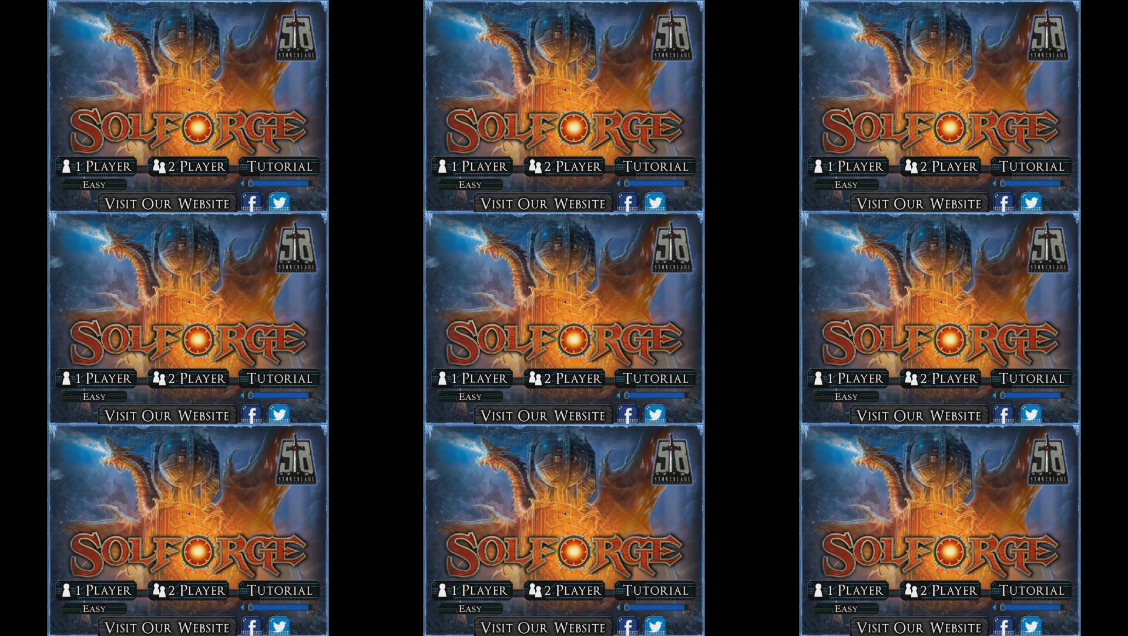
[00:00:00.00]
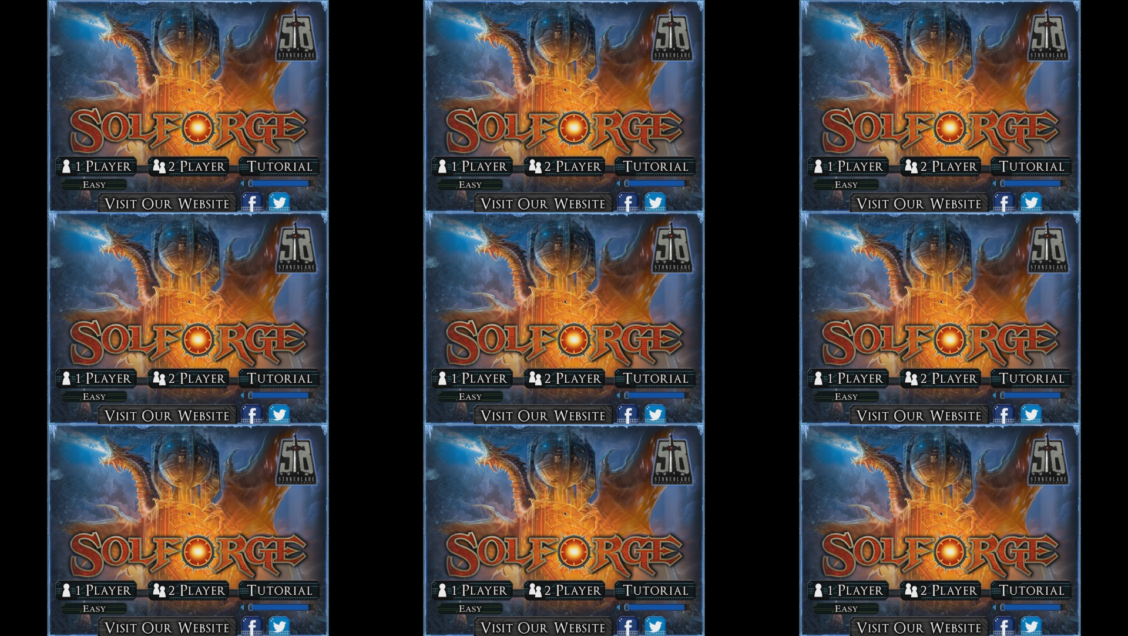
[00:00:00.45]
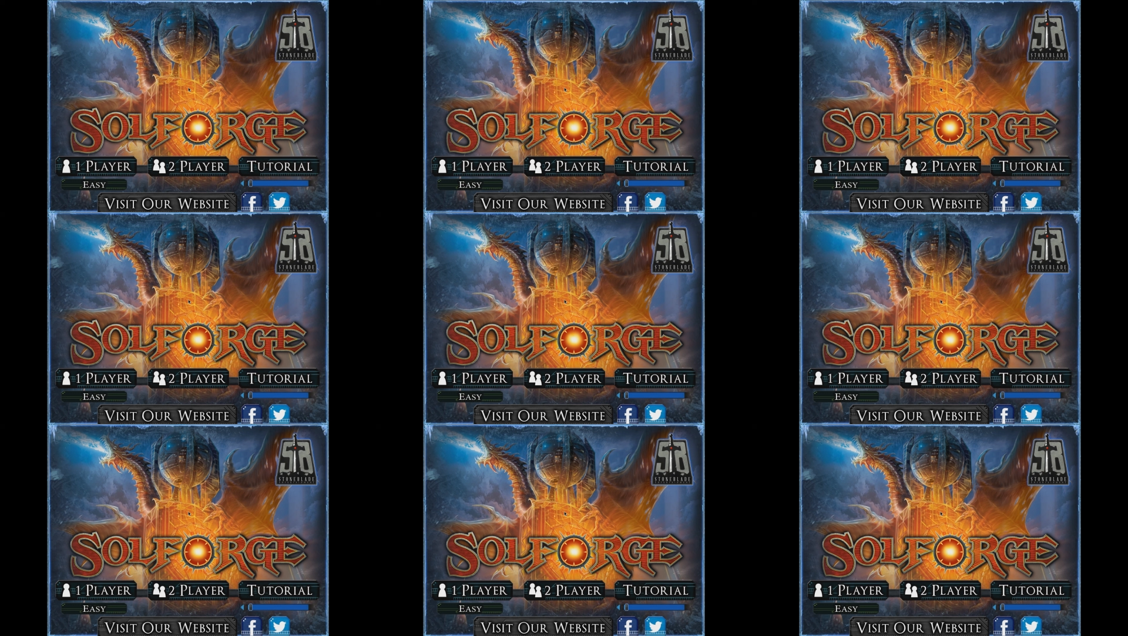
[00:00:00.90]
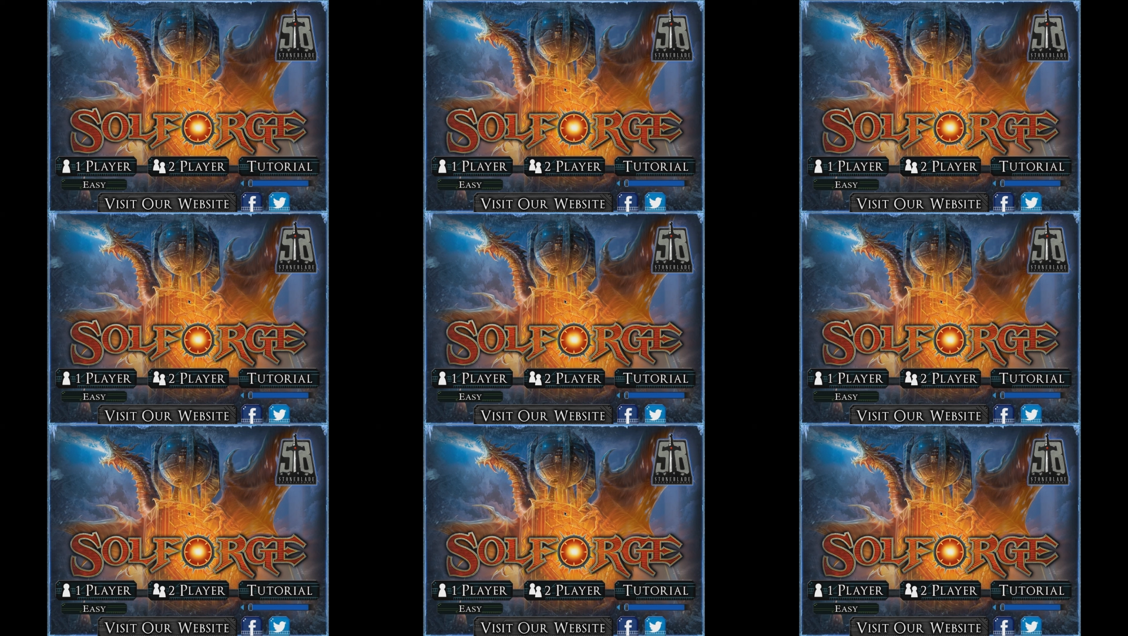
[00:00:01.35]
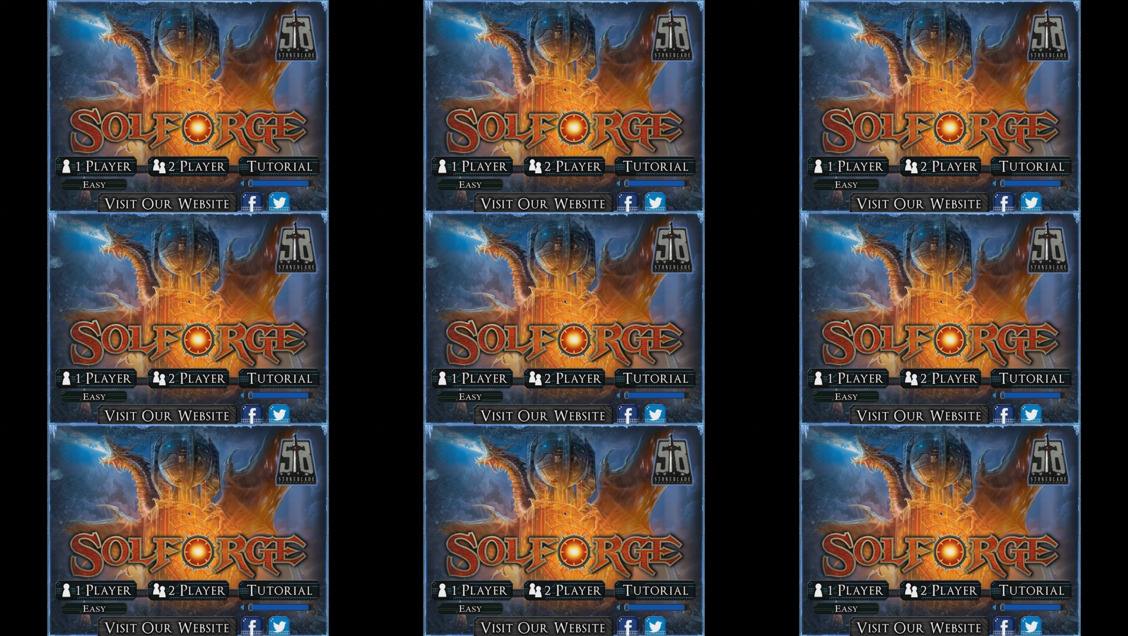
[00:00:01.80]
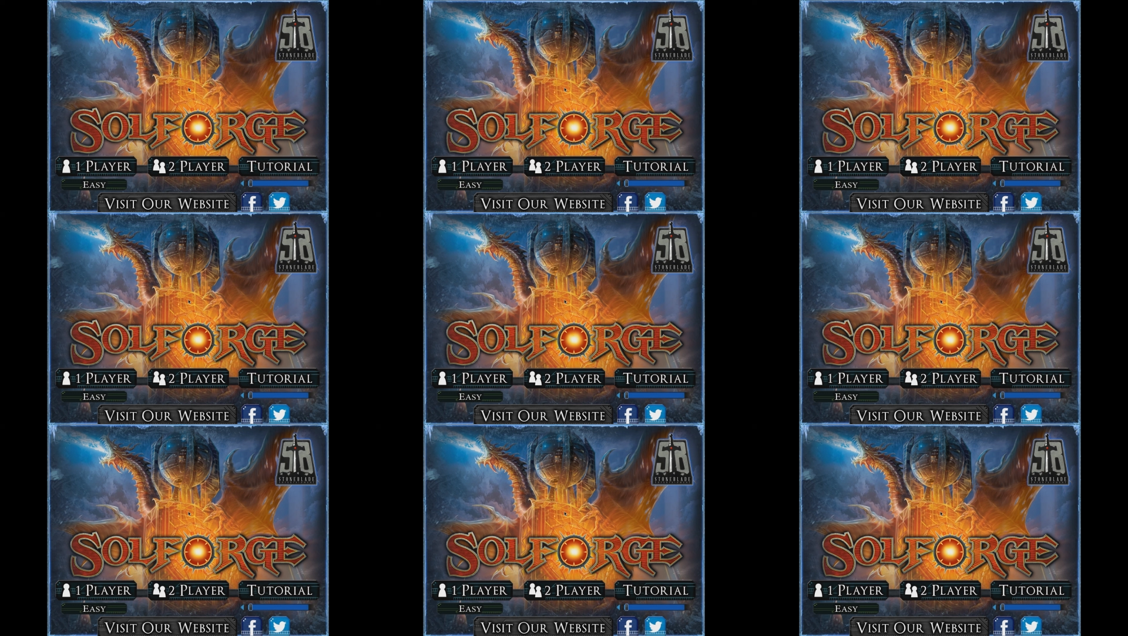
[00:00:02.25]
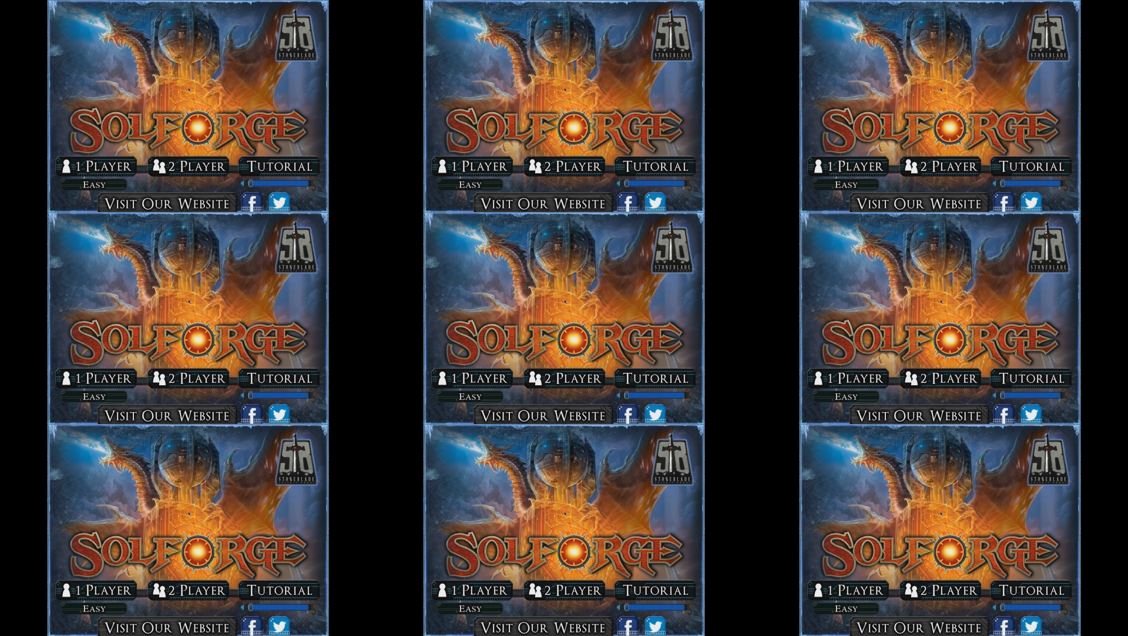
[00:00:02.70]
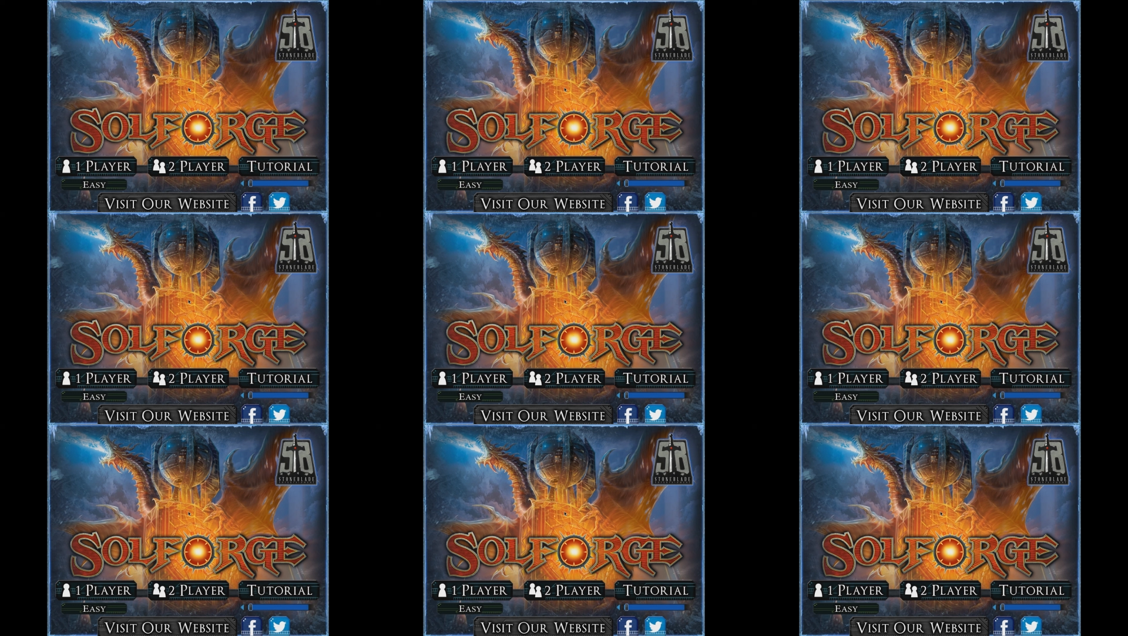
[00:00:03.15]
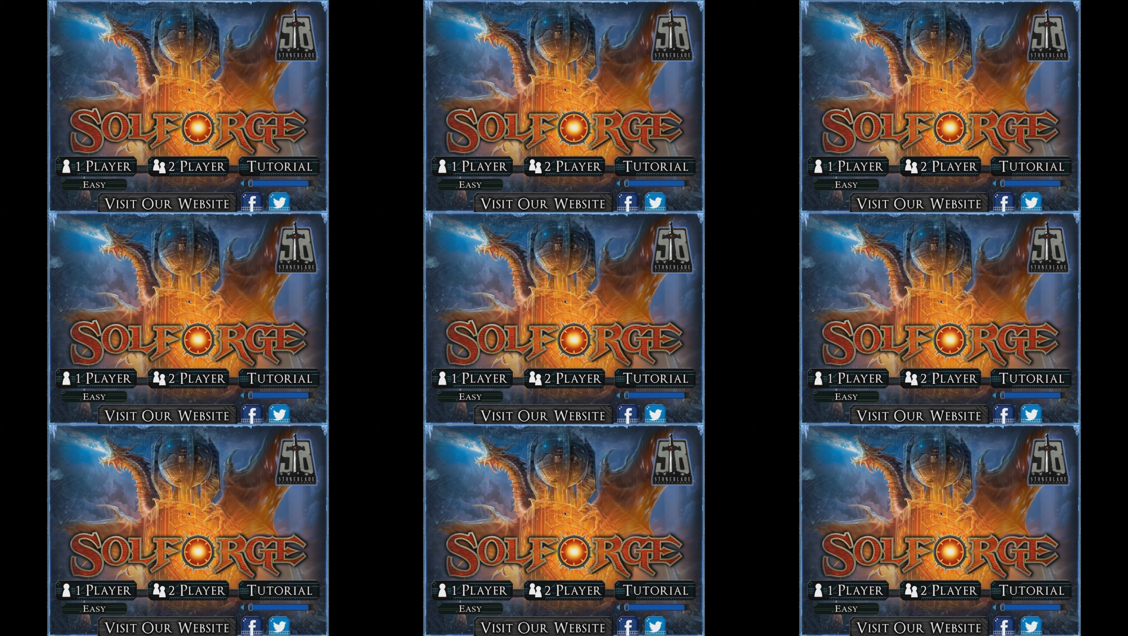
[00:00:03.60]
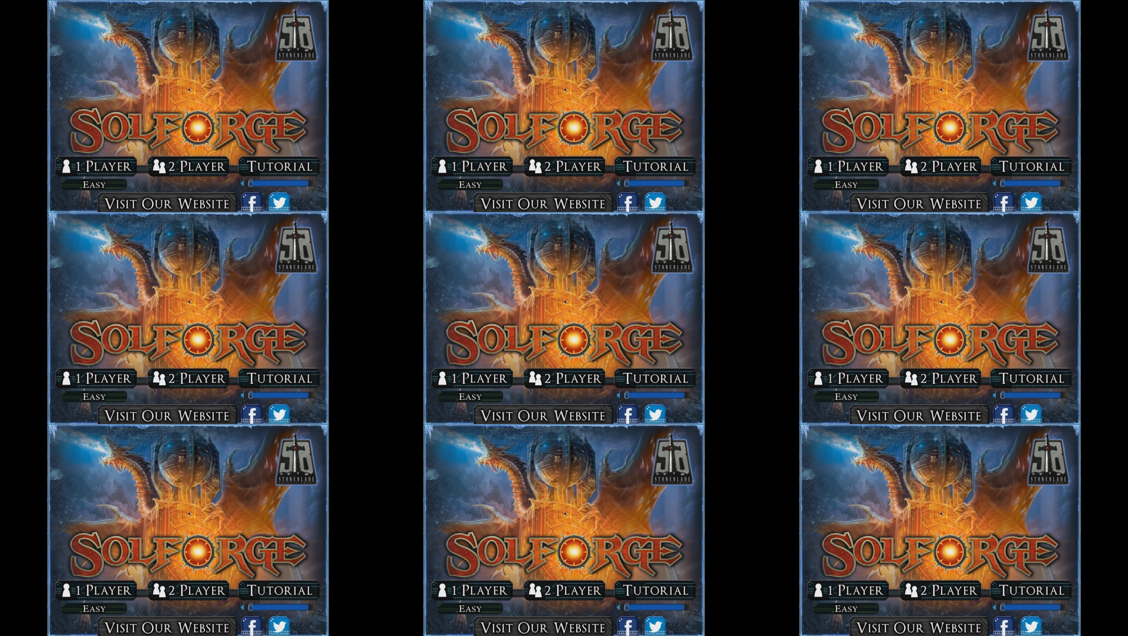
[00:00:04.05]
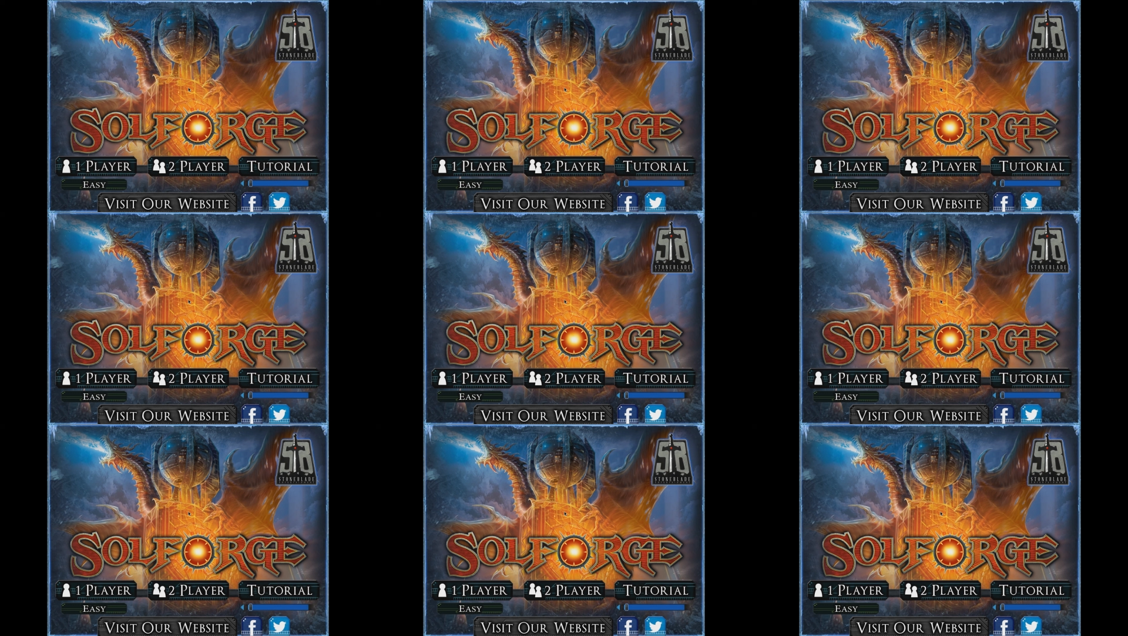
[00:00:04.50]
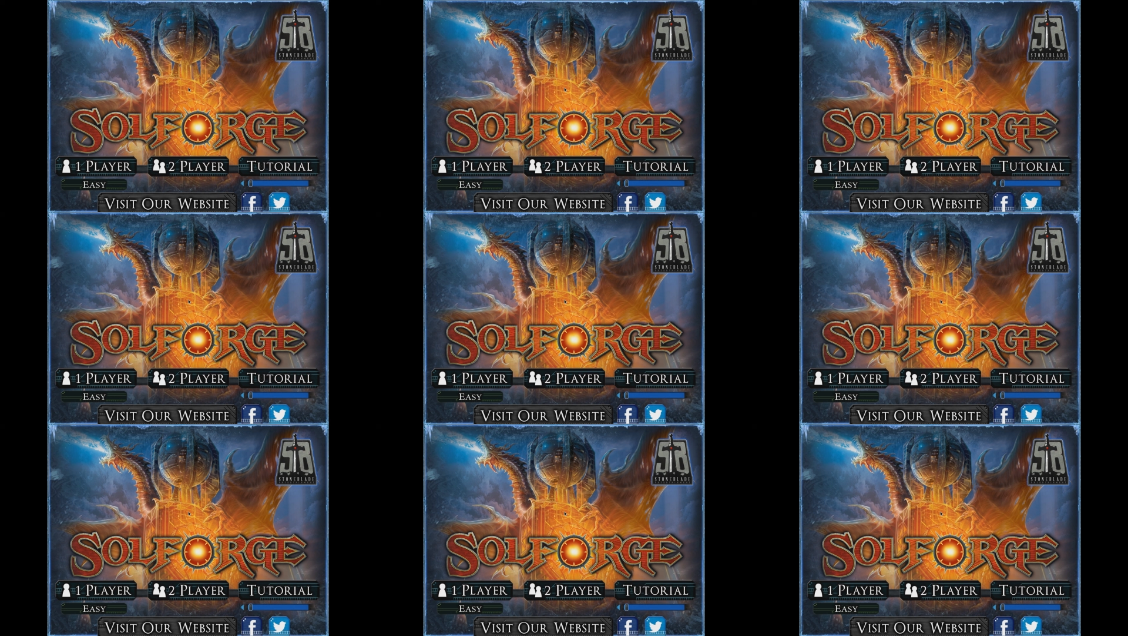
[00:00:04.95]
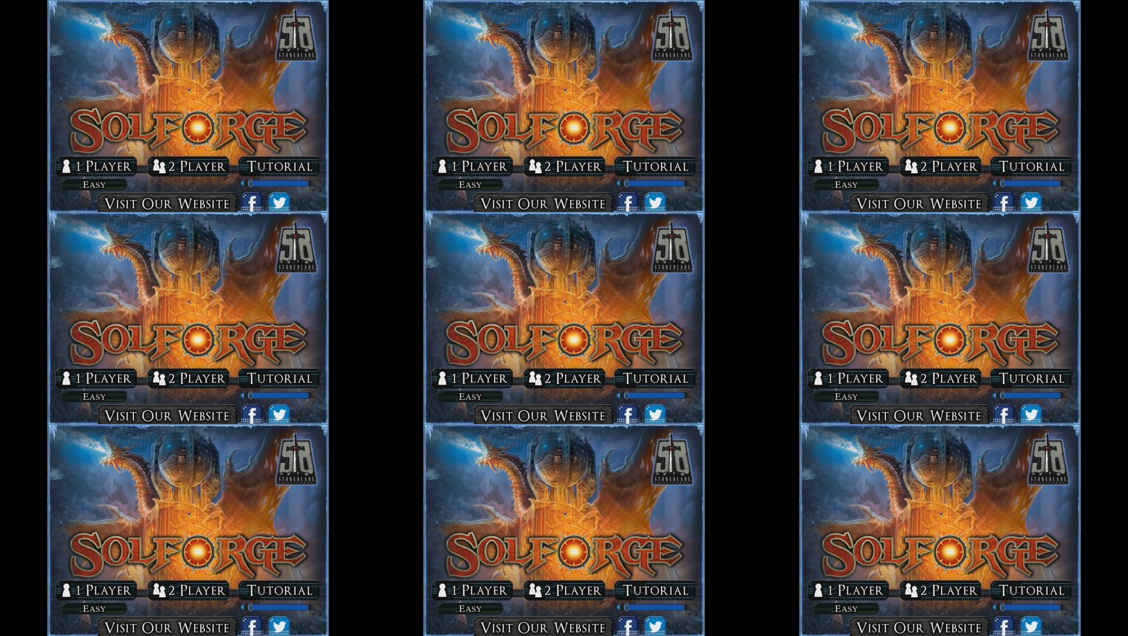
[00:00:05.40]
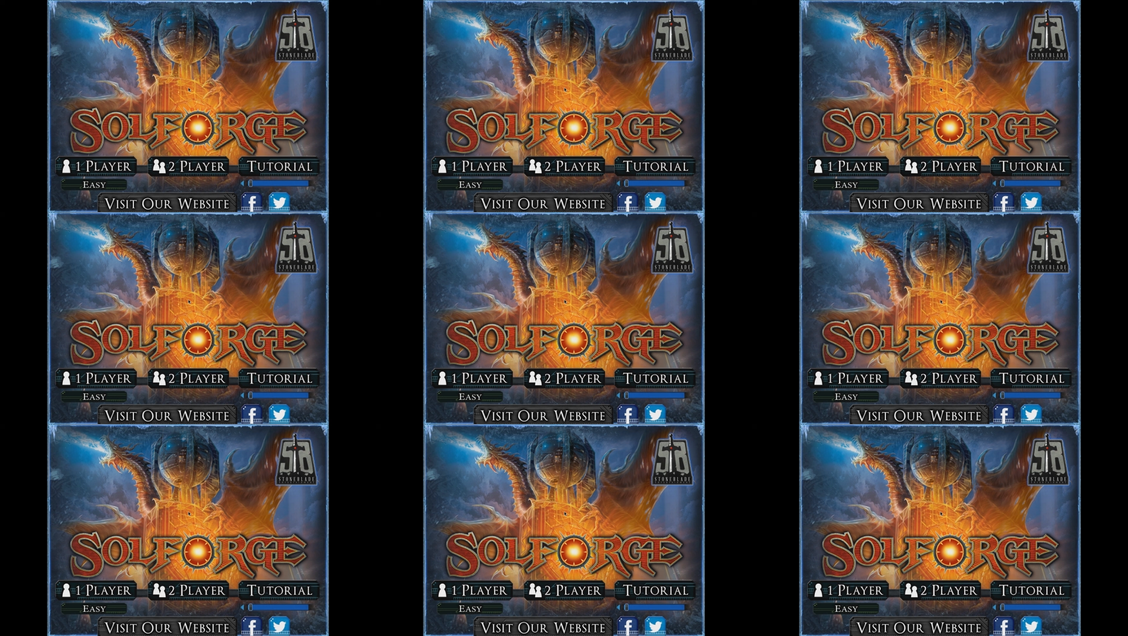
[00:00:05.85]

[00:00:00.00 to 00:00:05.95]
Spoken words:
No face is visible, so there are no lips to read.